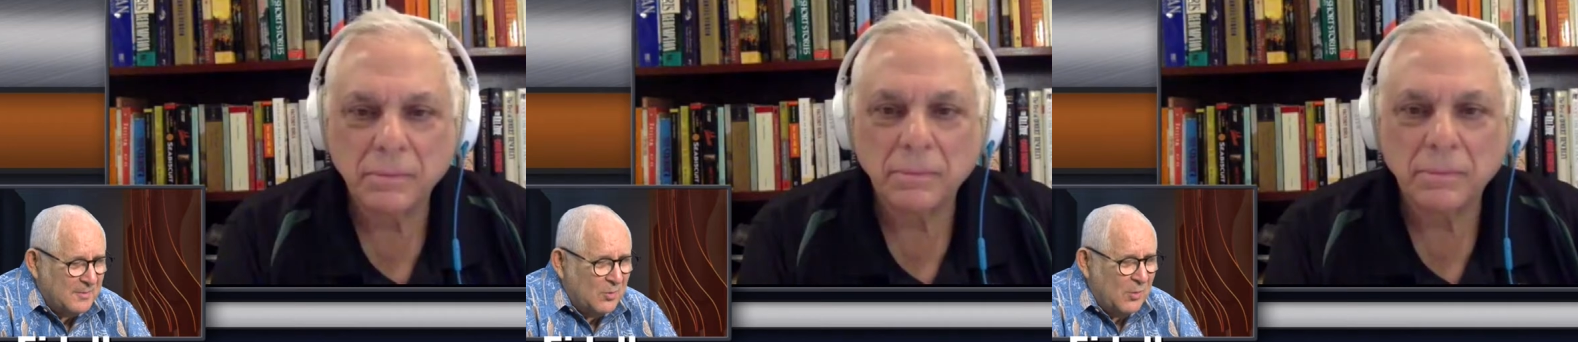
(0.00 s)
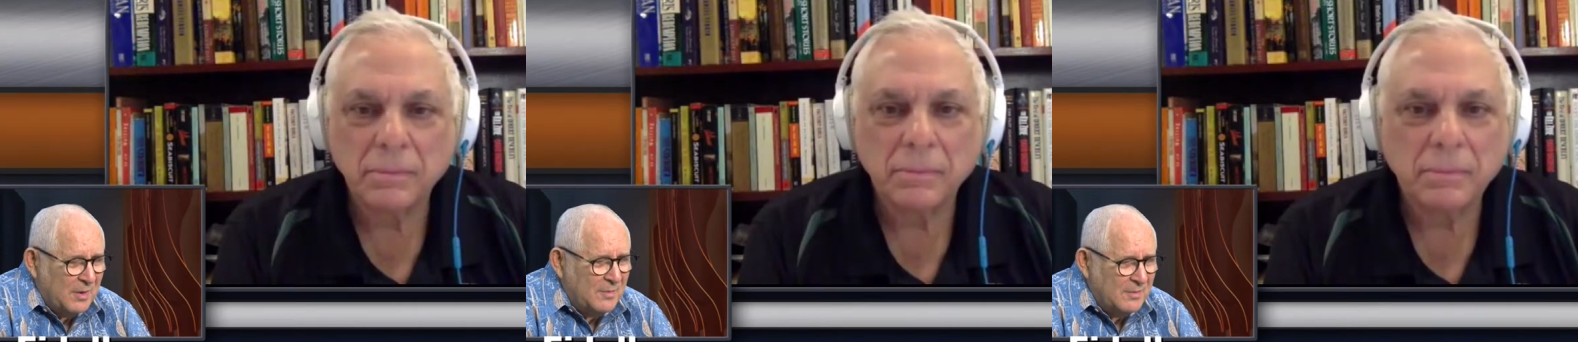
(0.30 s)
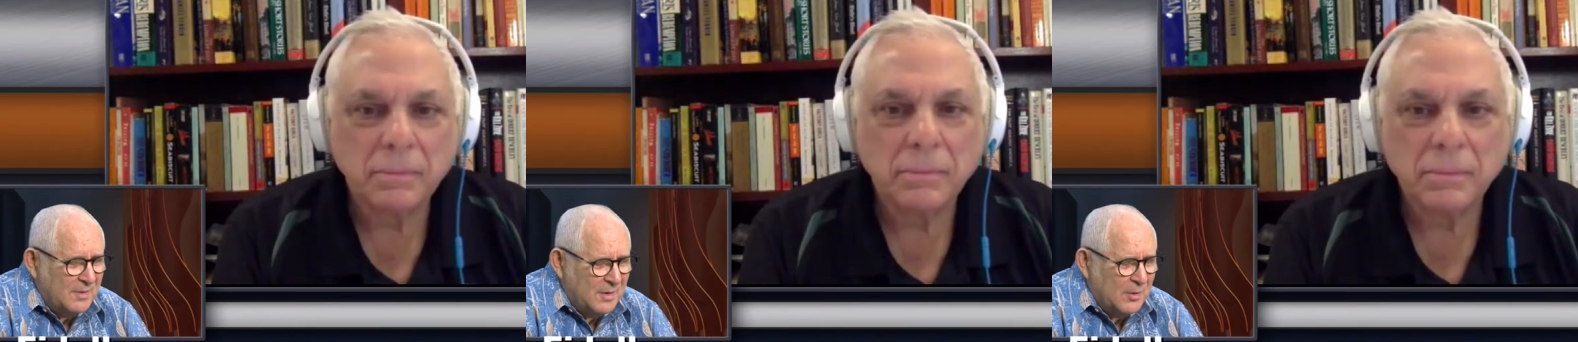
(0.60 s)
Speaker 1: the one,
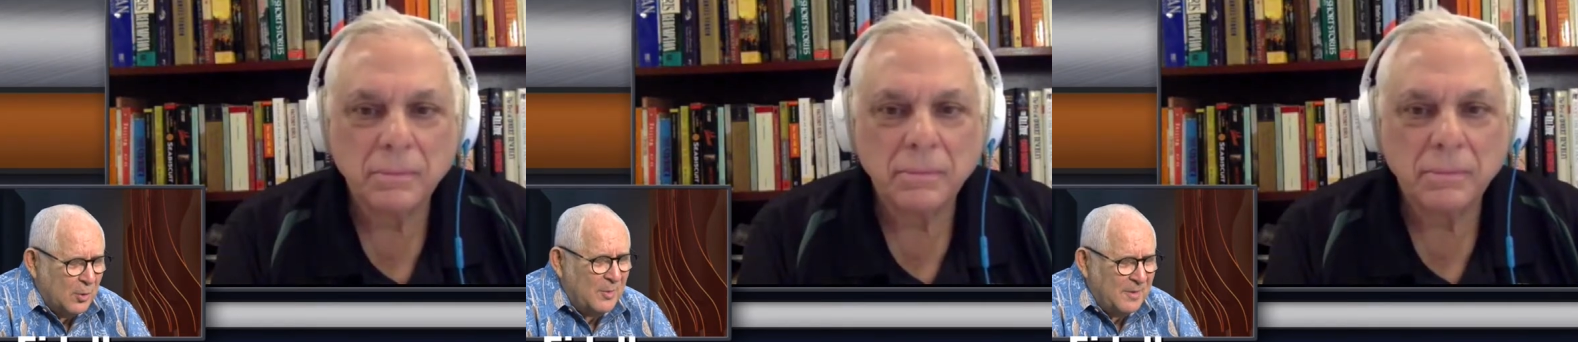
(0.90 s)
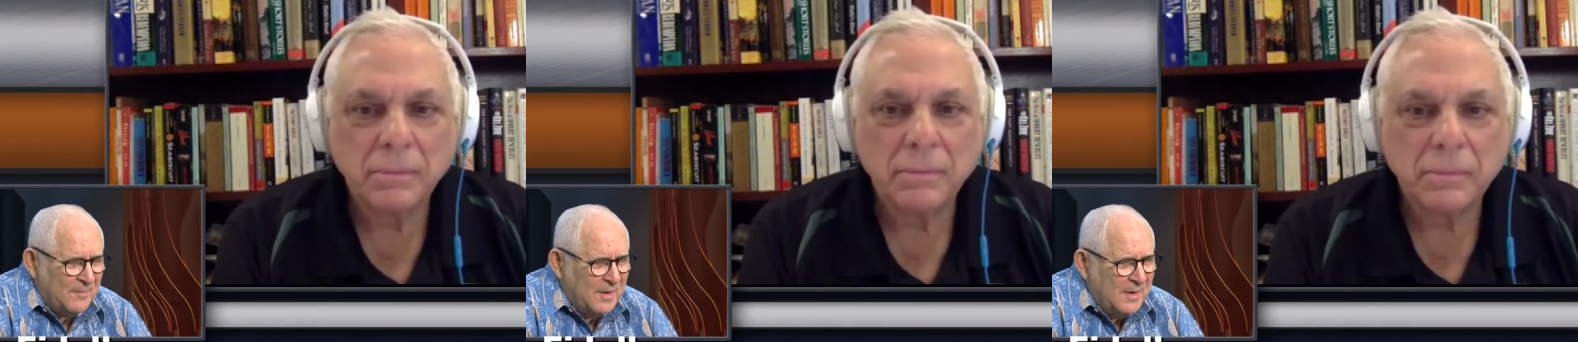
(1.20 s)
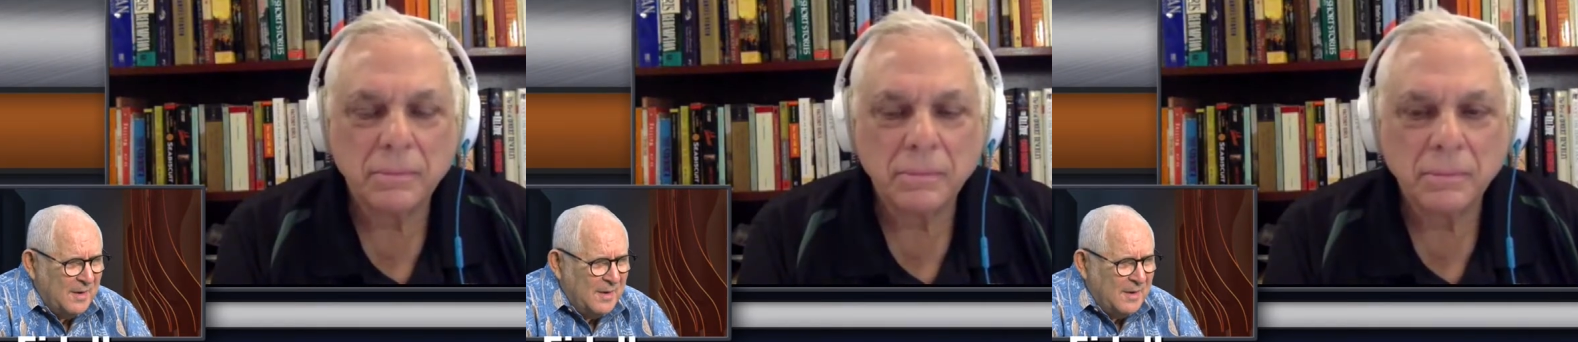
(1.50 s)
uh, Irma,
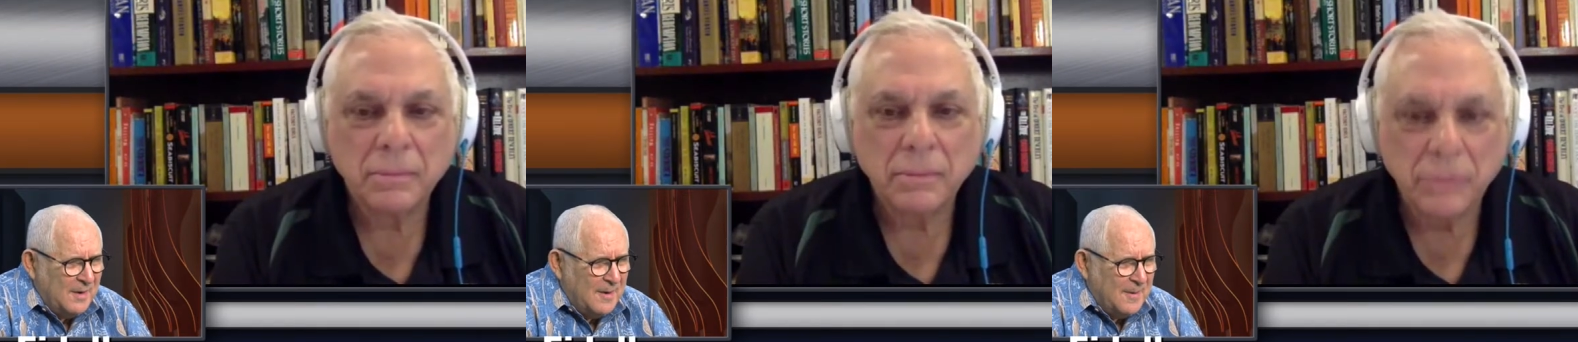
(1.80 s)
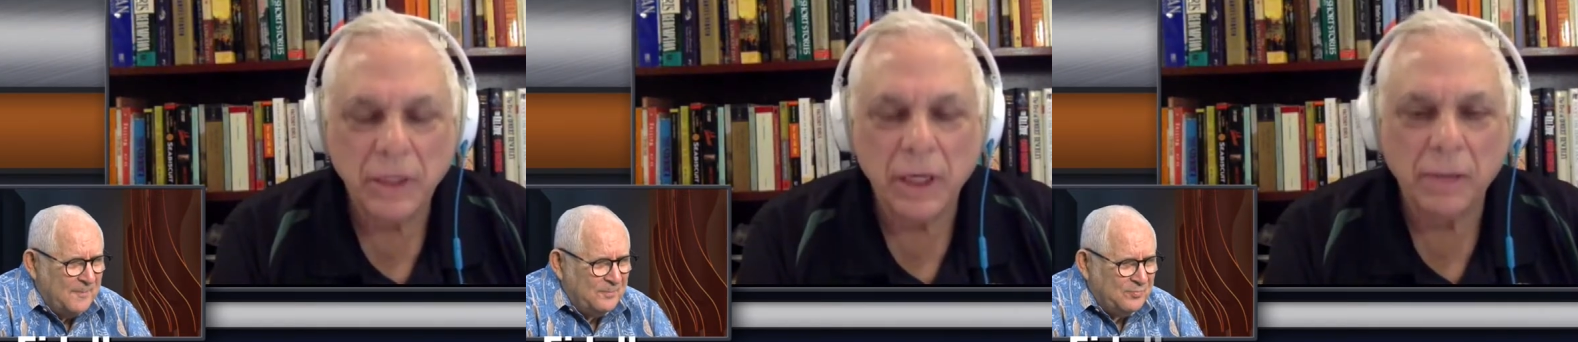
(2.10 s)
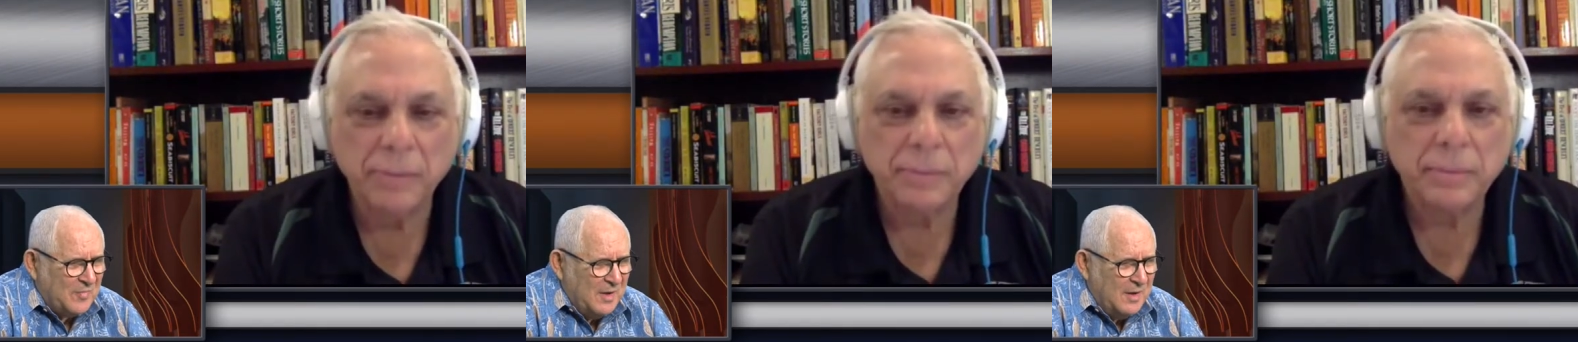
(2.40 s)
um,
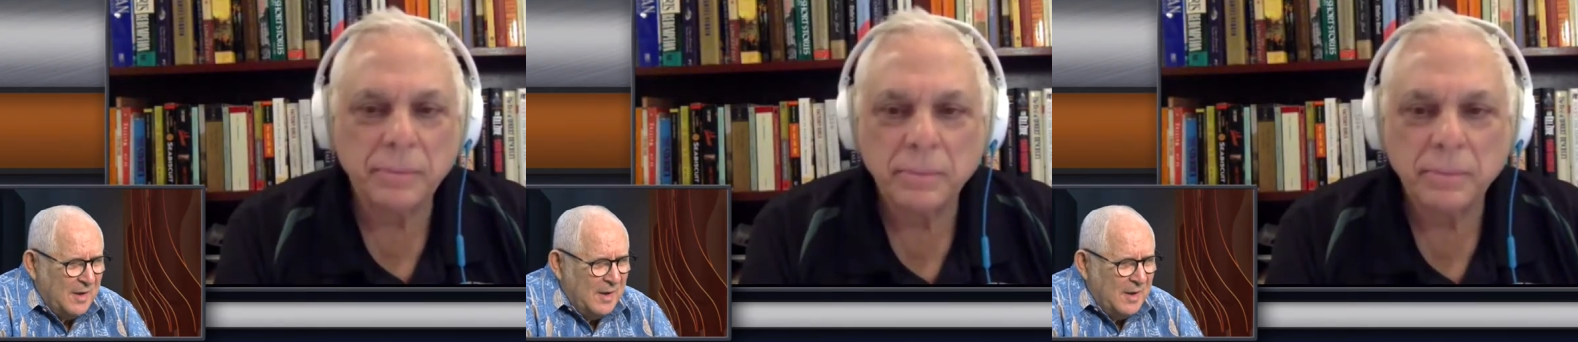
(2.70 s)
yeah.